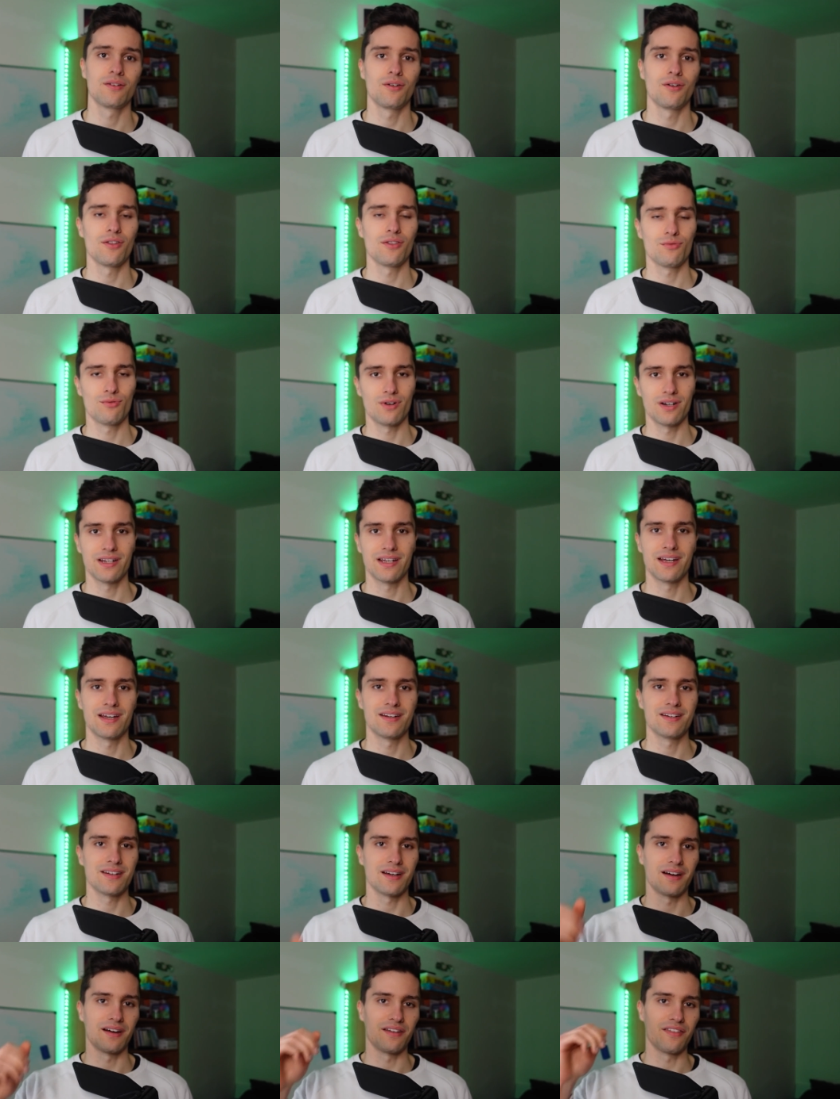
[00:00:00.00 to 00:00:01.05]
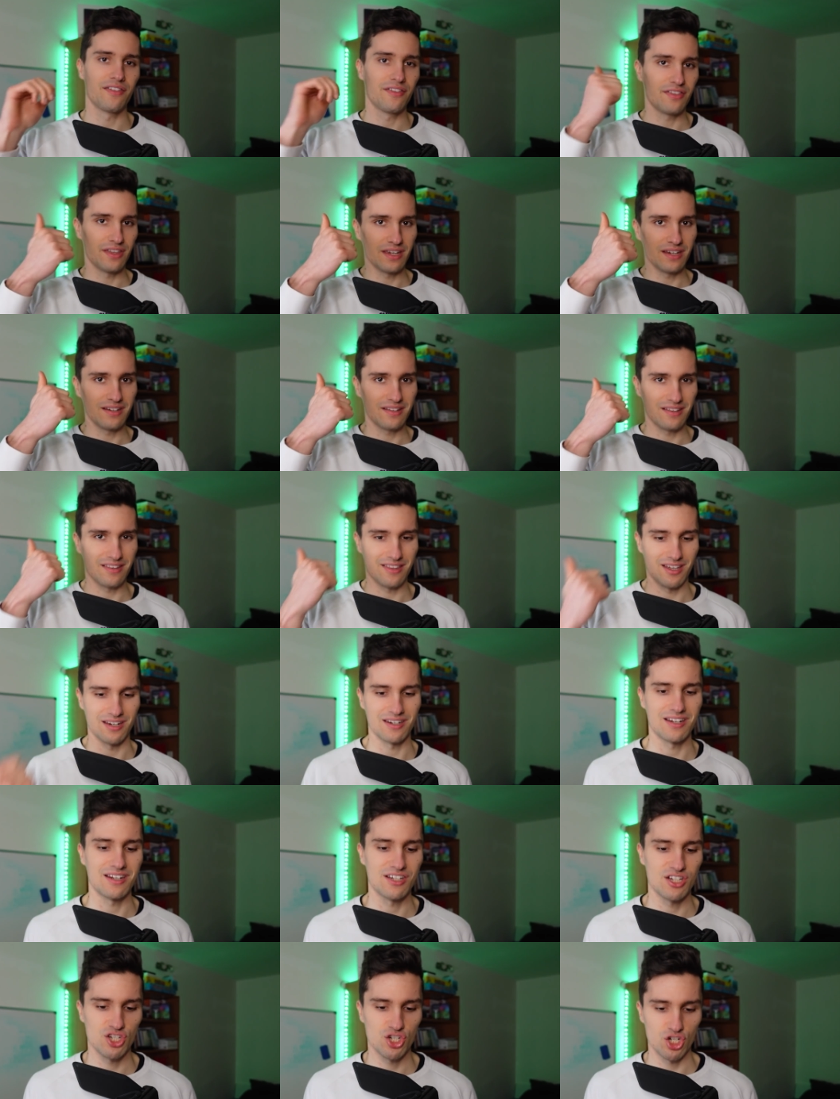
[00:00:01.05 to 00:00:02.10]
On the one hand, I think that
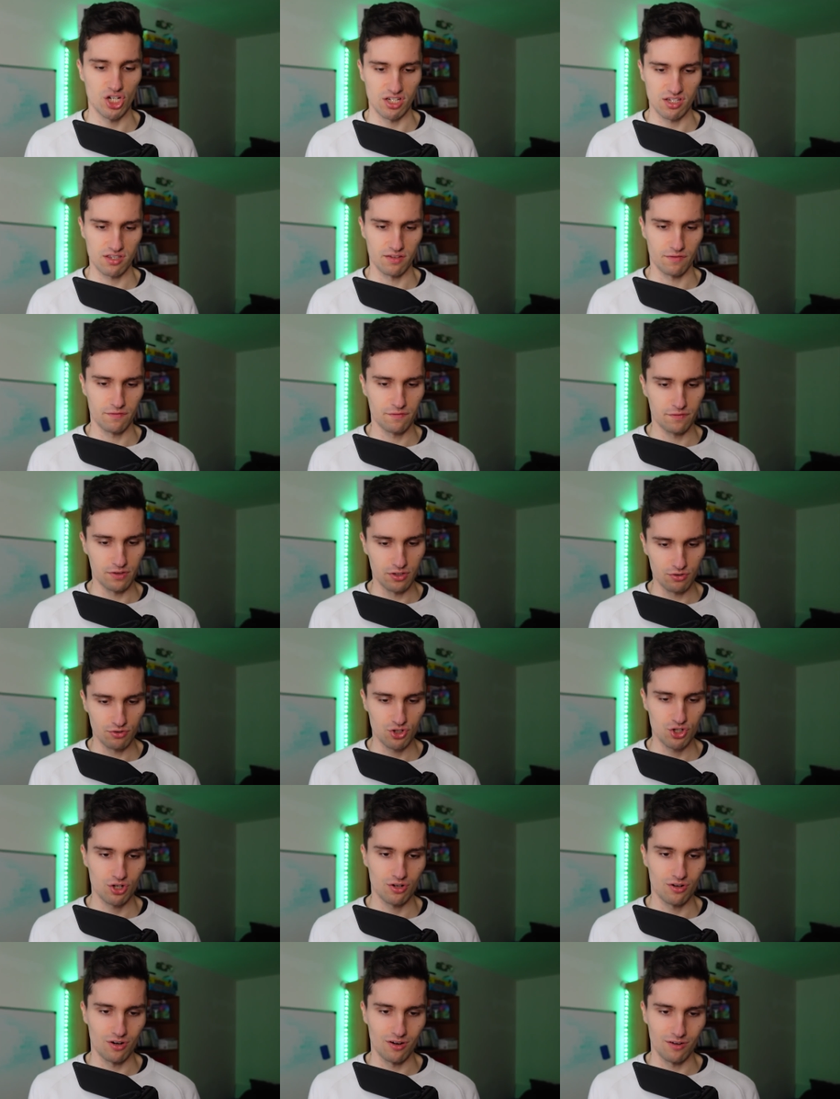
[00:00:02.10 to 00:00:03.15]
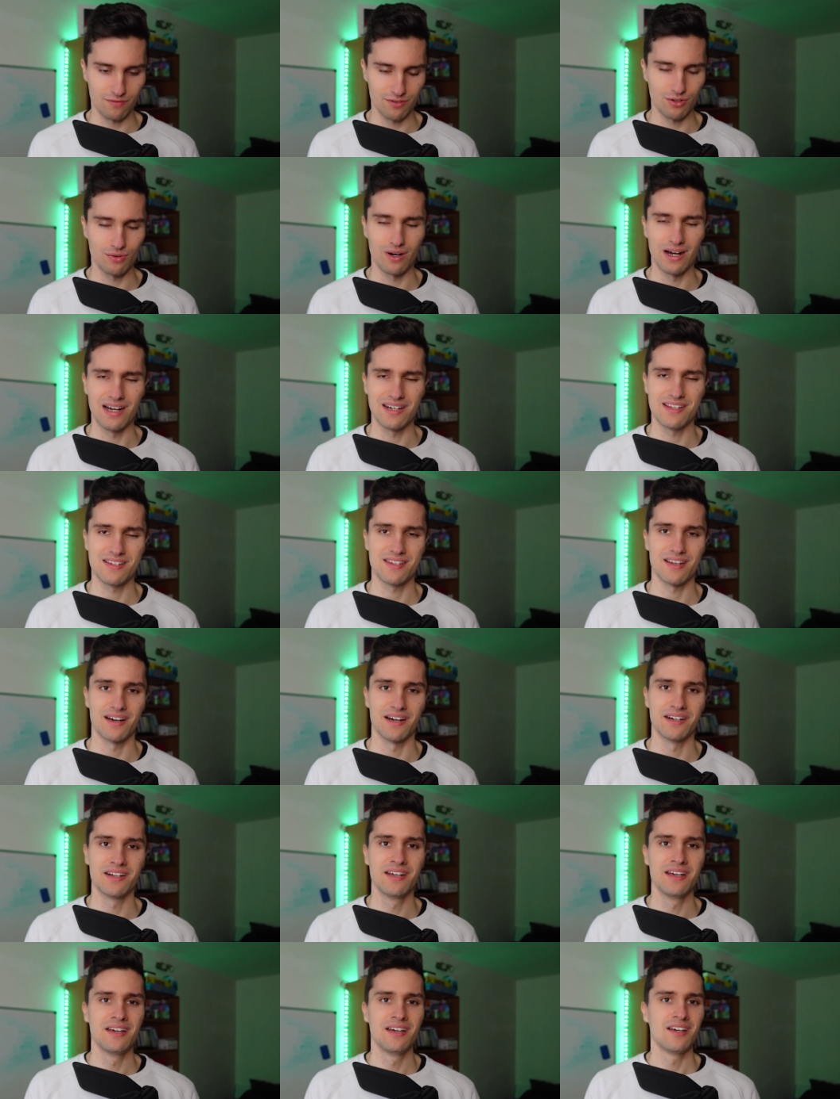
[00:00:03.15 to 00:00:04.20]
it's just the future of UI
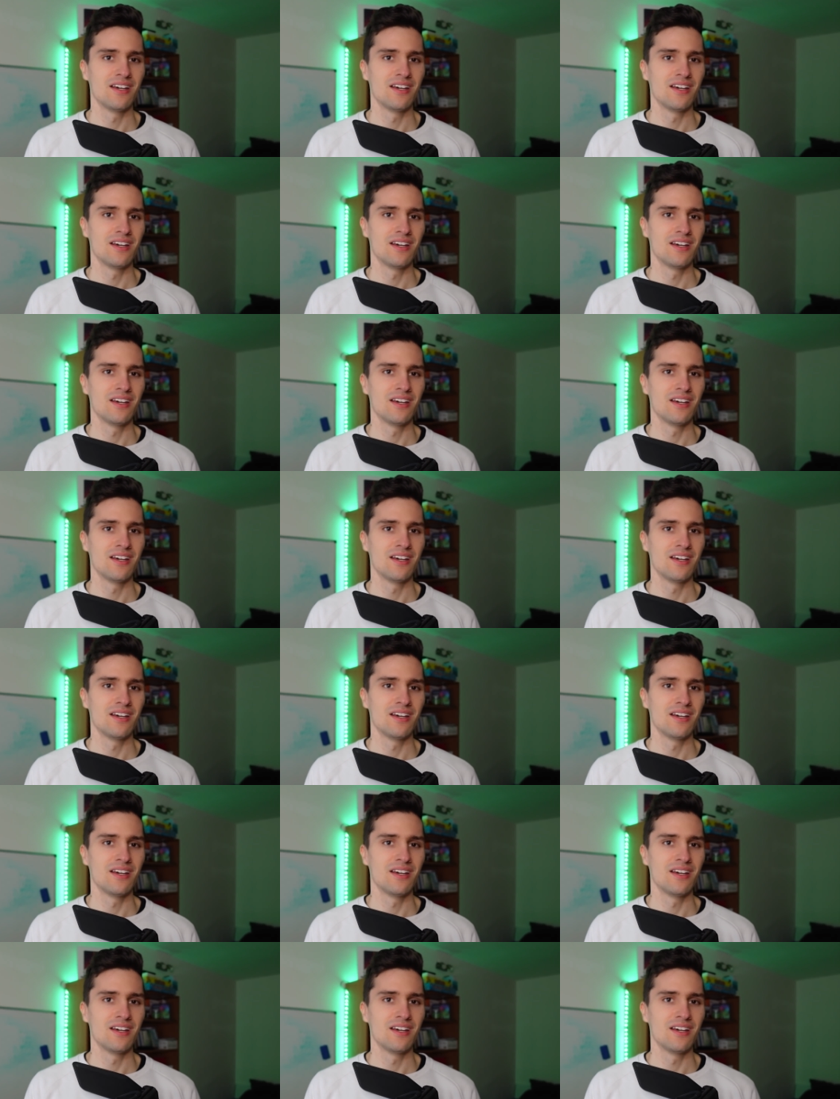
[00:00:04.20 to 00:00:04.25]
design.